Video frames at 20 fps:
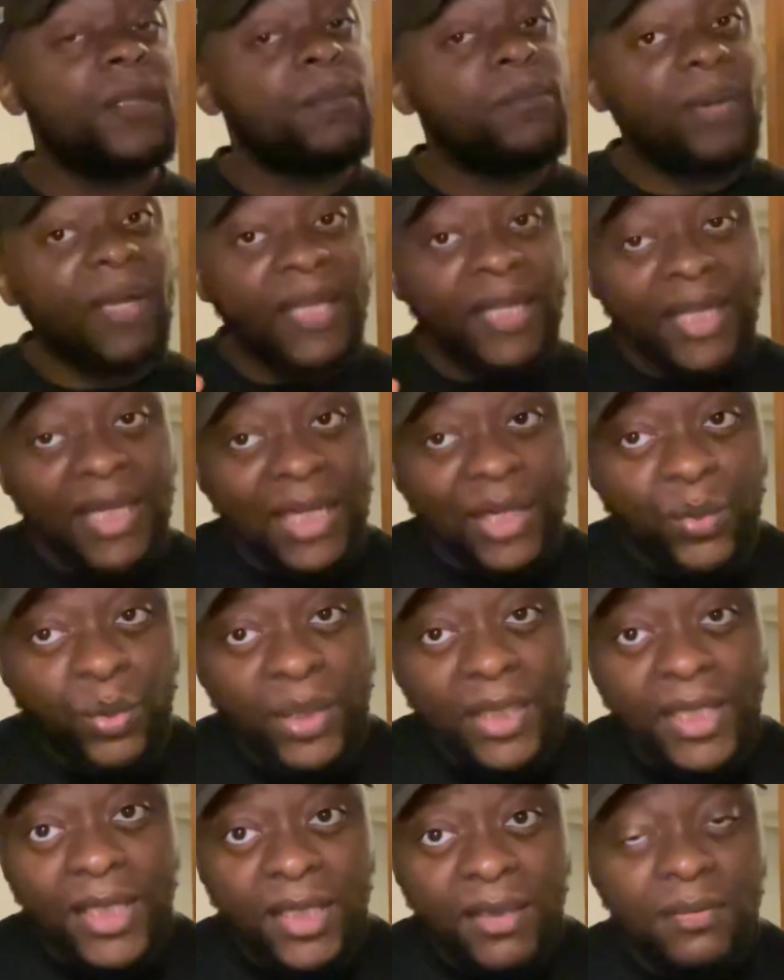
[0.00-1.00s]
But
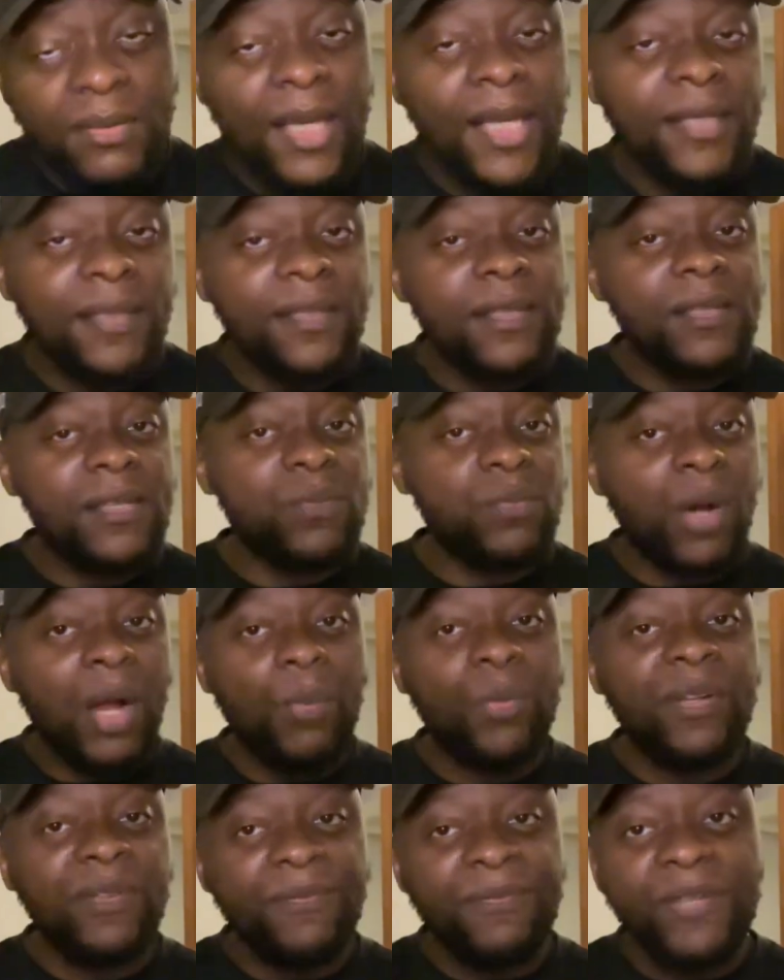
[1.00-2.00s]
equally, and this is what I
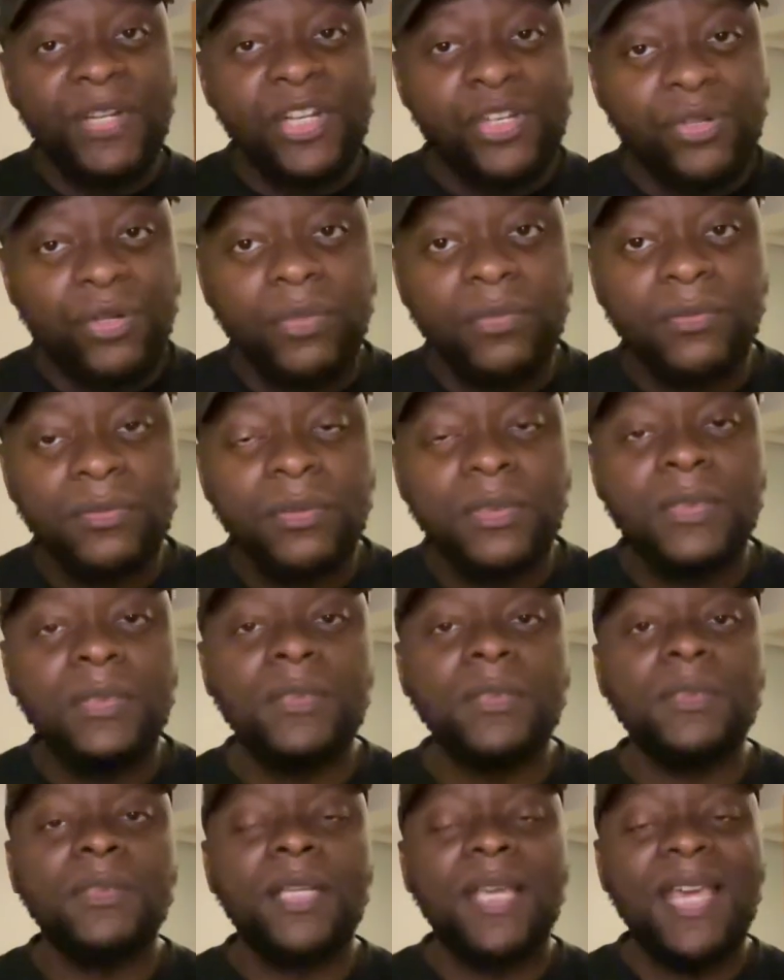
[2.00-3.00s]
want to finish on,
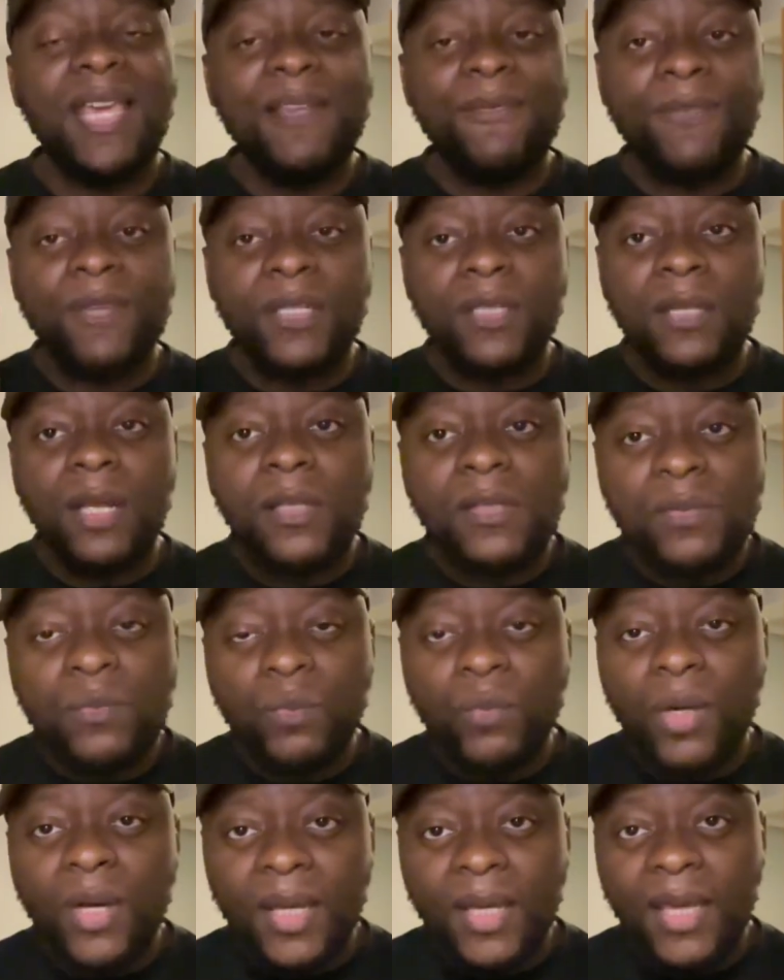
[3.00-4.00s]
if it
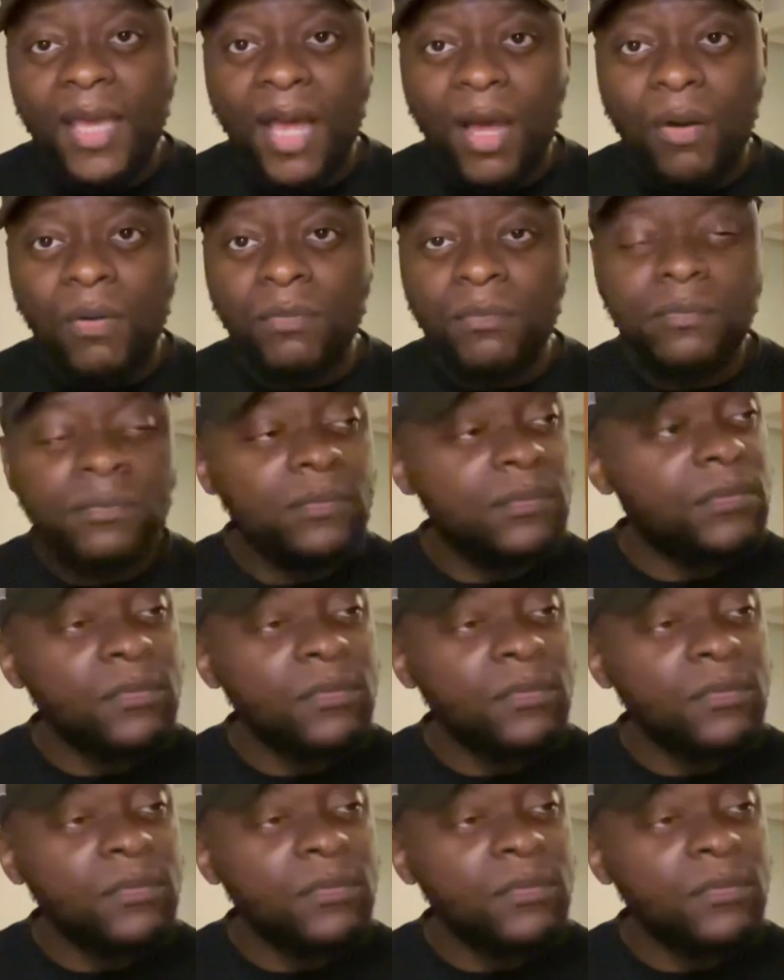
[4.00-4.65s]
doesn't work out,